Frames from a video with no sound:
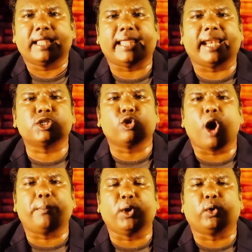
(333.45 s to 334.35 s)
There is
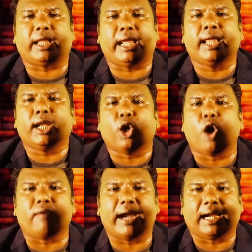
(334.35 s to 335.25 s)
no beauty, no
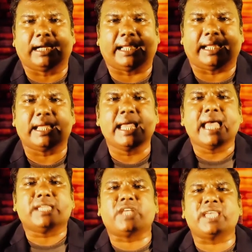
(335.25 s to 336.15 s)

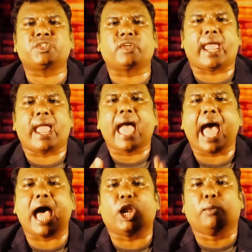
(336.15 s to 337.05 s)
vitality, just a
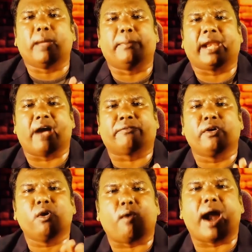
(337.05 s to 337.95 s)
hollow memory of
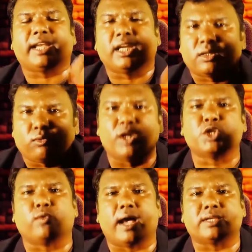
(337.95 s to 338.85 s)
what it
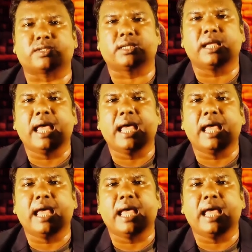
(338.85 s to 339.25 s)
once was.